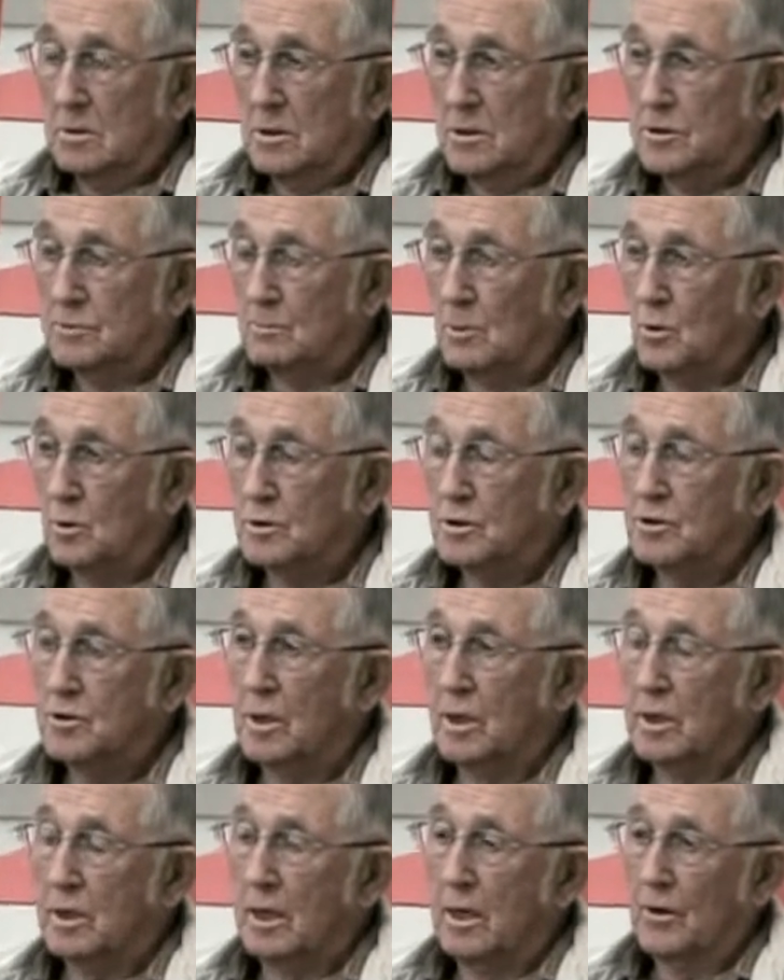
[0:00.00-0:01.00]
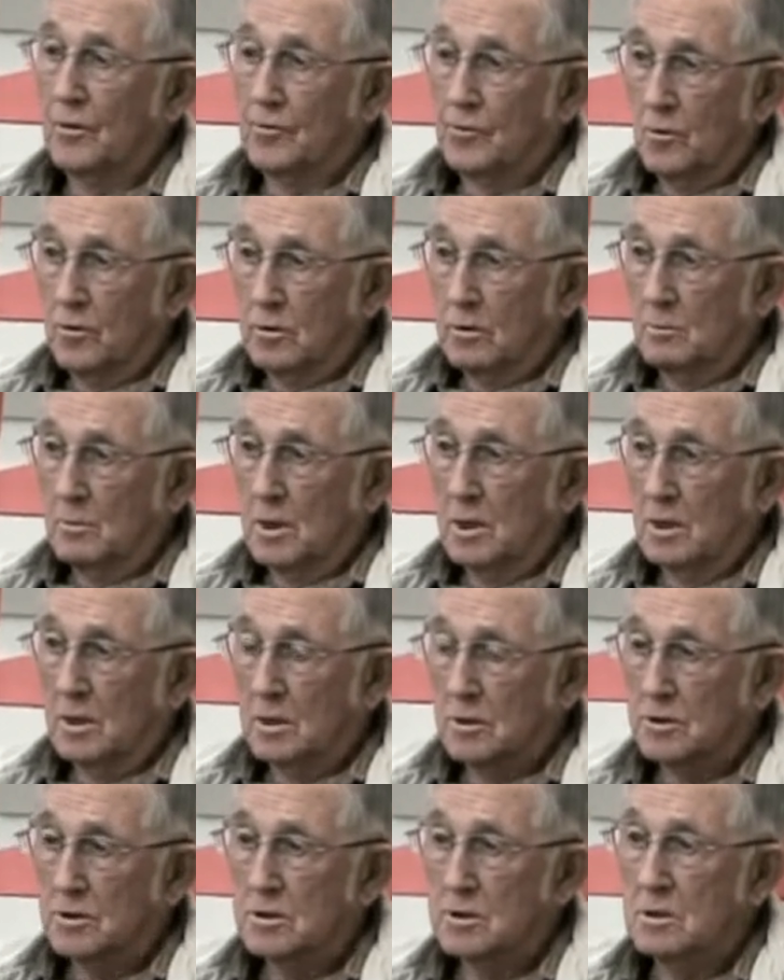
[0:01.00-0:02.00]
this boy stayed there three
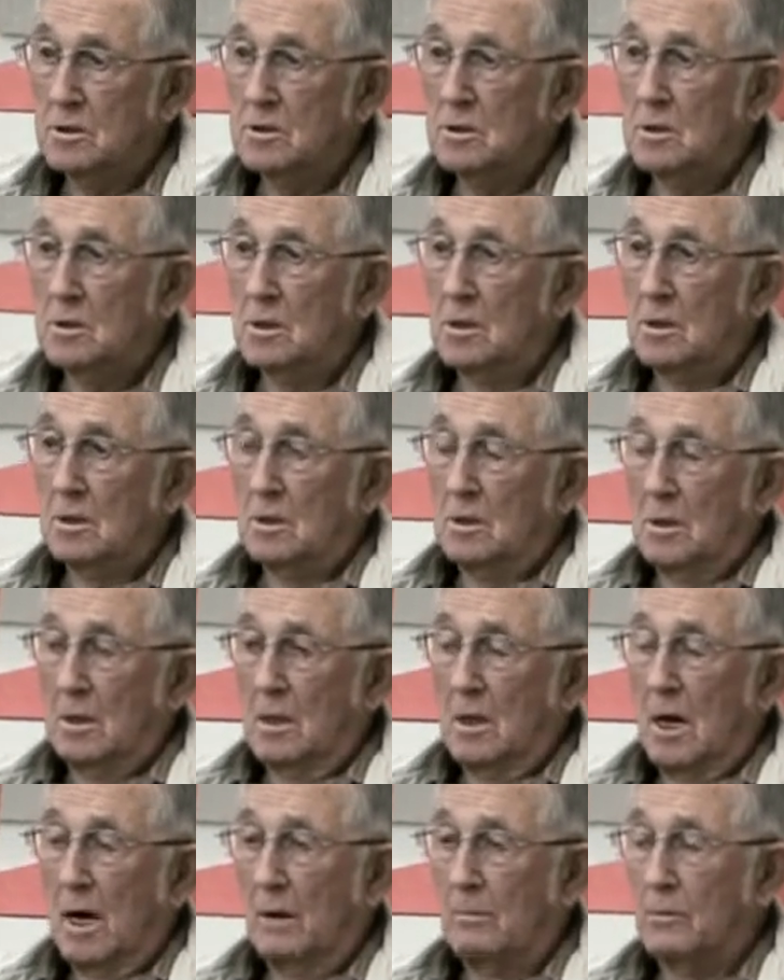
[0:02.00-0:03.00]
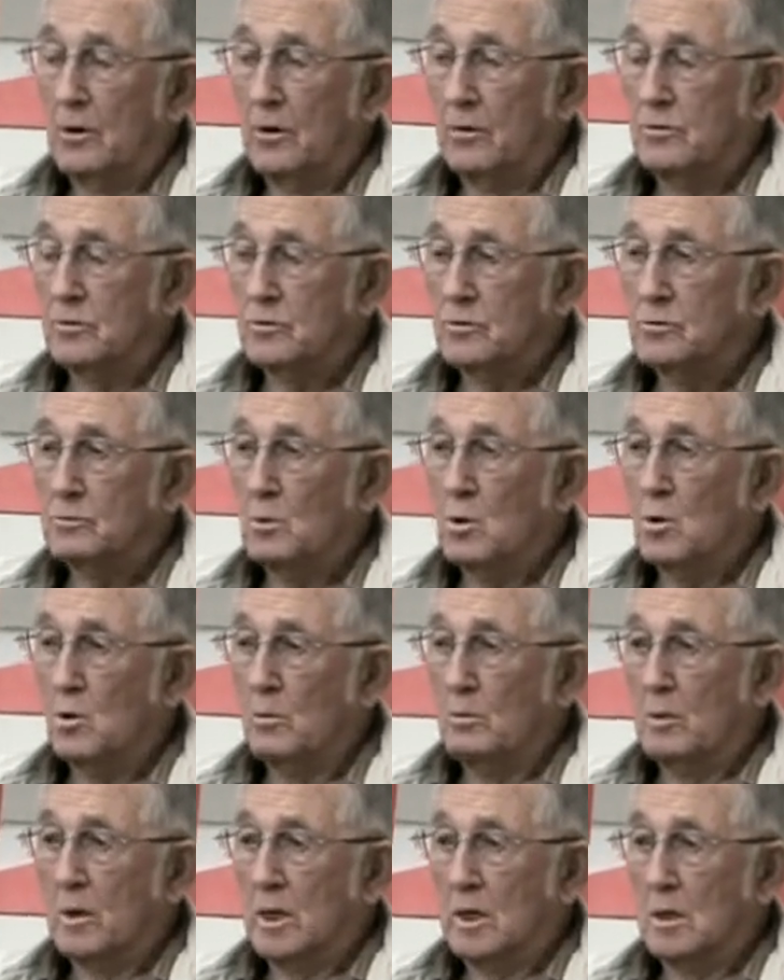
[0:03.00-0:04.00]
months. I believe there was
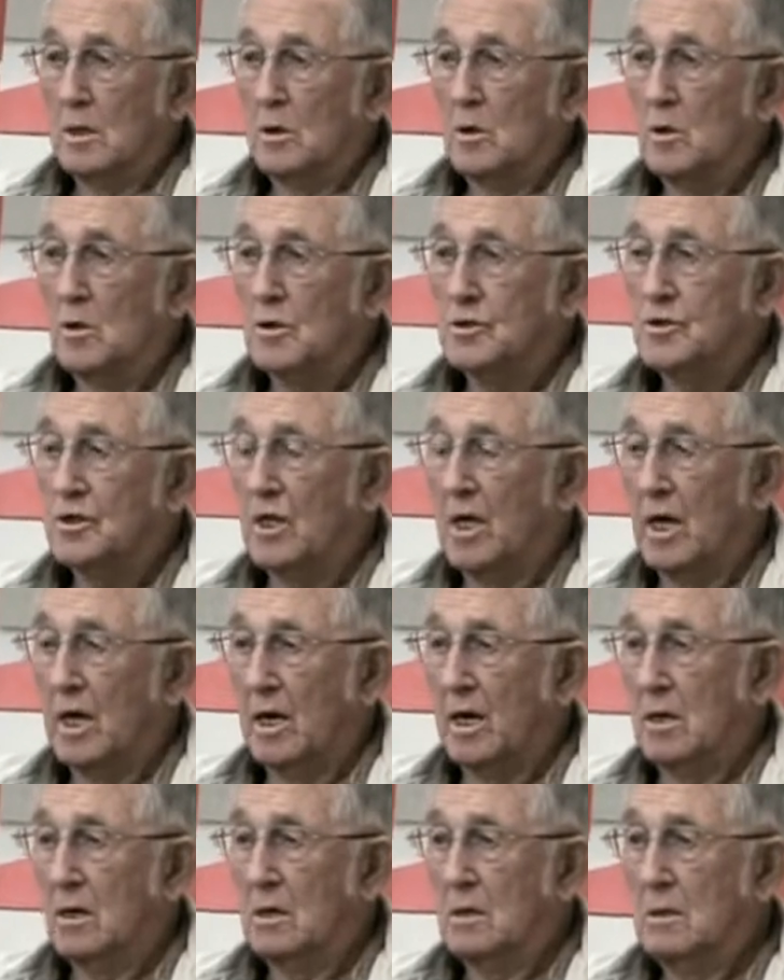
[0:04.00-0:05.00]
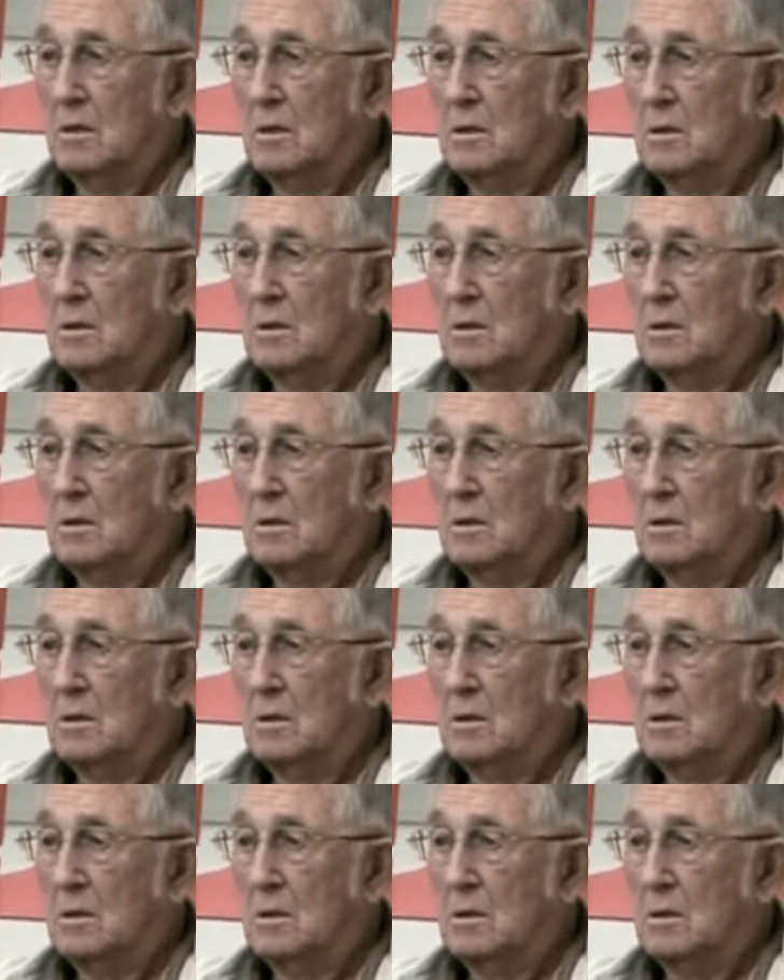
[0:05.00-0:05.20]
more men lost there